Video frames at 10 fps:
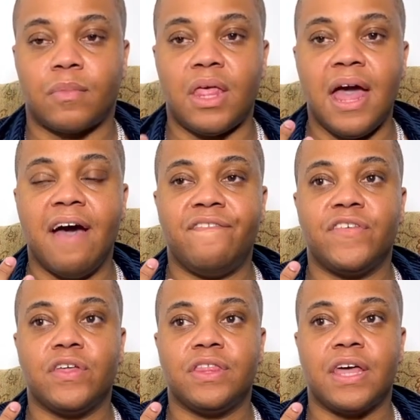I
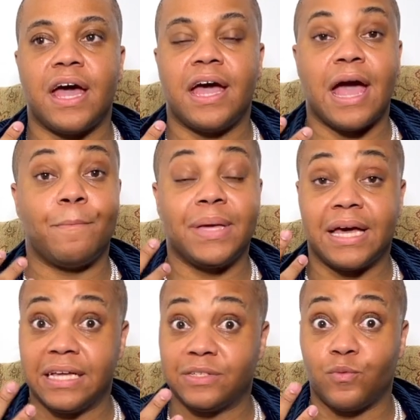feel that
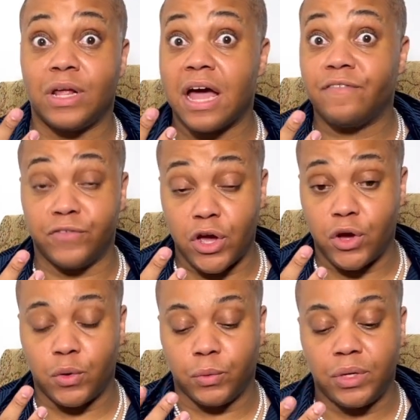because of what I've
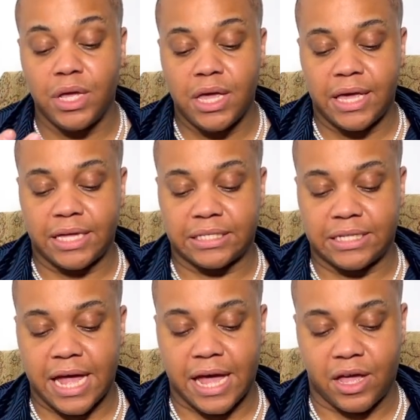known is
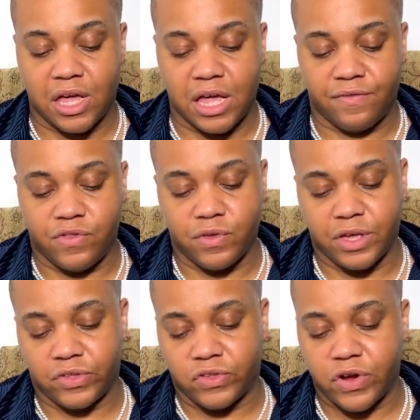that if you
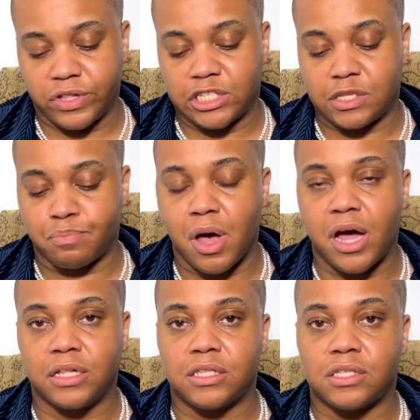get certain
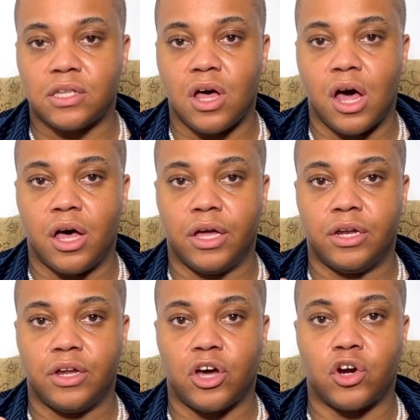spots
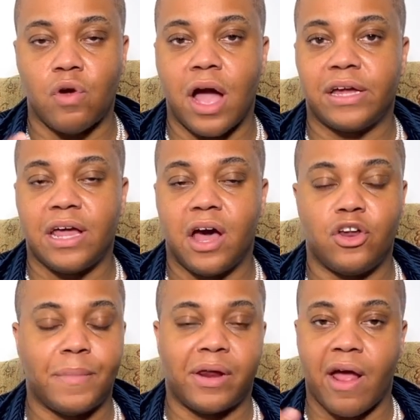on a crocodile,
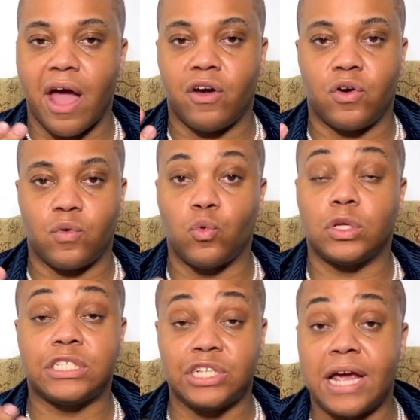no matter how
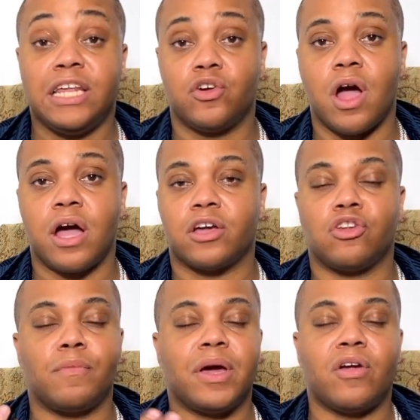shiny croc,
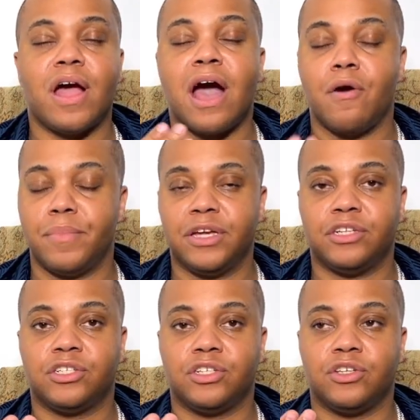no matter how much